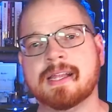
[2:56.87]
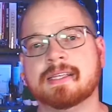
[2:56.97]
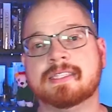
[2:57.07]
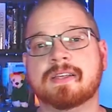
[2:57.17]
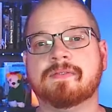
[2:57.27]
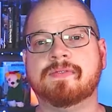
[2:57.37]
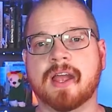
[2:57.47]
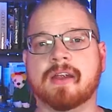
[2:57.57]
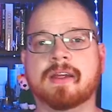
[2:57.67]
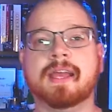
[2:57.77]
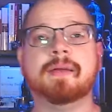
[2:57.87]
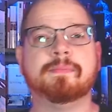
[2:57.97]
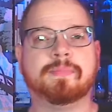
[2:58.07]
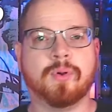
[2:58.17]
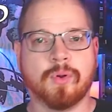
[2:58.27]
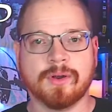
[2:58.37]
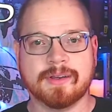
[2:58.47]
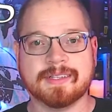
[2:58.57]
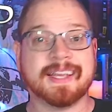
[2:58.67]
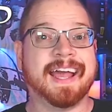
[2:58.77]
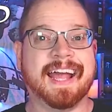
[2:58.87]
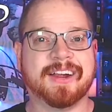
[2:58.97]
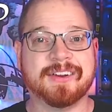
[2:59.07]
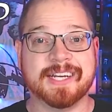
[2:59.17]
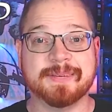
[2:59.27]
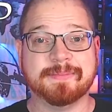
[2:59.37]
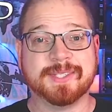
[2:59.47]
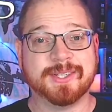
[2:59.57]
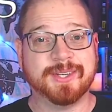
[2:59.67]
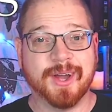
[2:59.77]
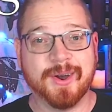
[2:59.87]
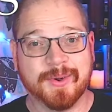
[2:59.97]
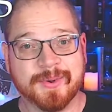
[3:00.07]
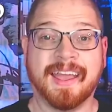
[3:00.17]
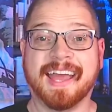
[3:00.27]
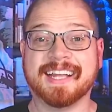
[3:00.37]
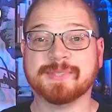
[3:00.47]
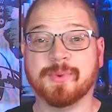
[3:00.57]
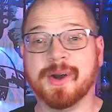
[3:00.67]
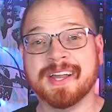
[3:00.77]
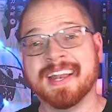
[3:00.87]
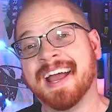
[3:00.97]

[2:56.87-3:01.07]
This is a very important acronym to know, and it's one